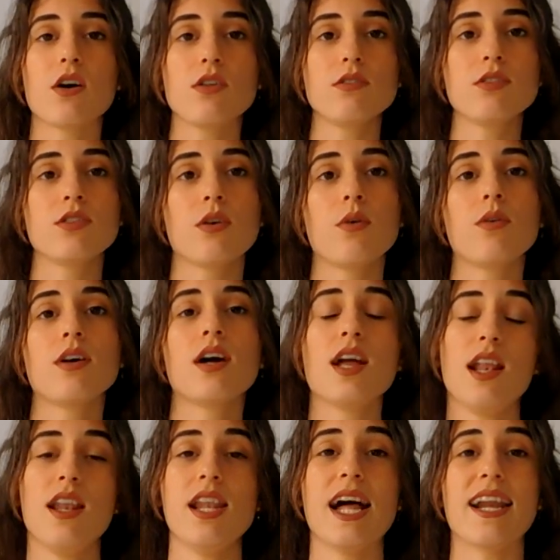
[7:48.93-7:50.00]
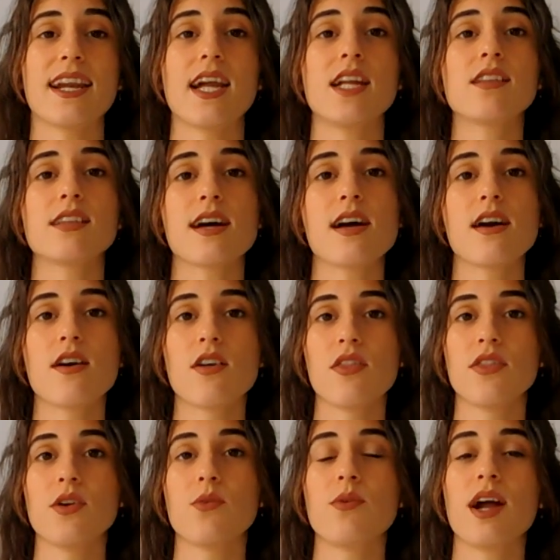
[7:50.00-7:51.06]
Also, la rata,
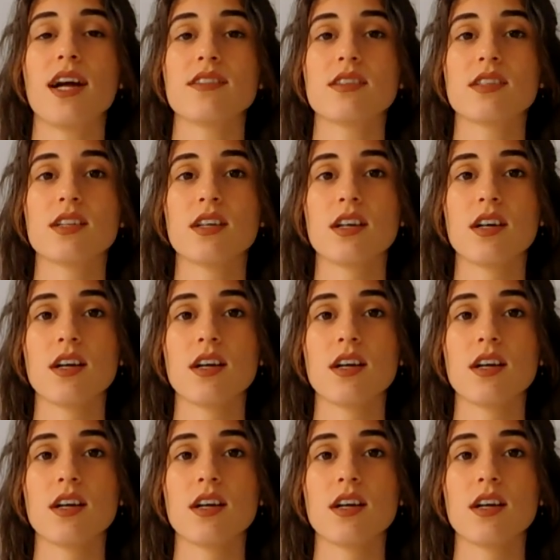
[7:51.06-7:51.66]
the rat,